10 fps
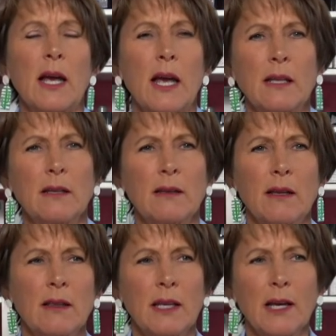and
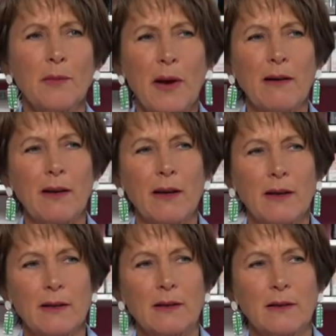the thing about
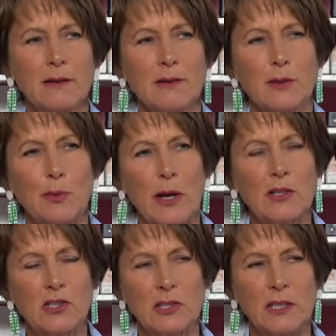a
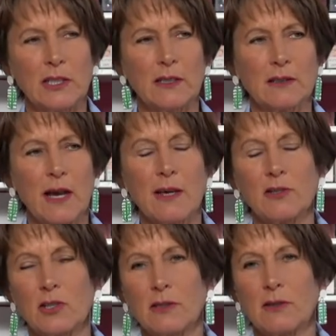spreadsheet is I
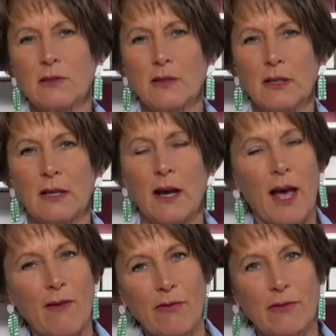just I
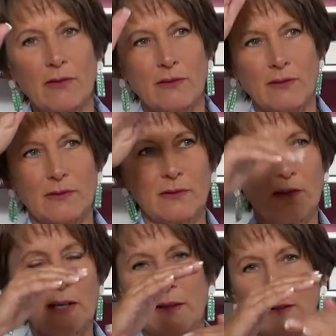have
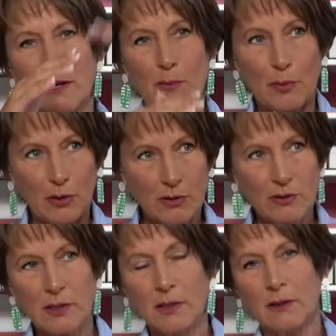like the
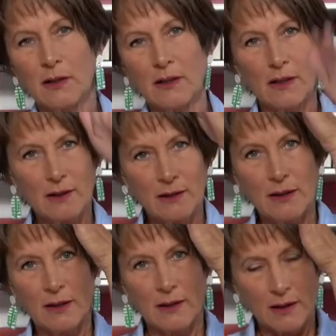numbers and then
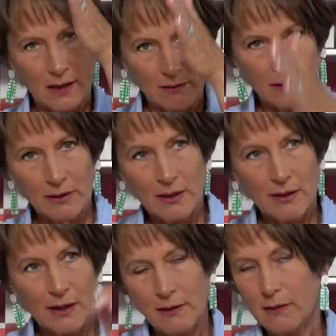kind of a lit
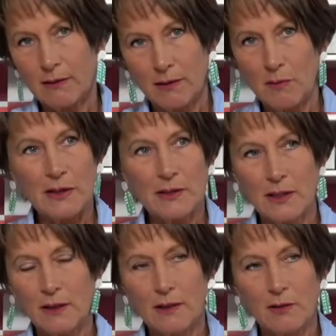like I might
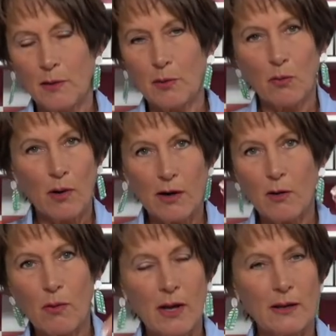say, you know, number
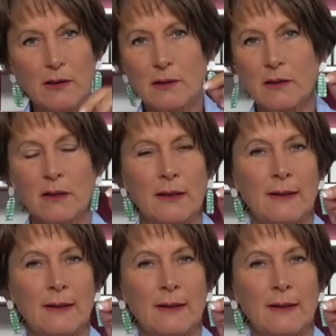101 is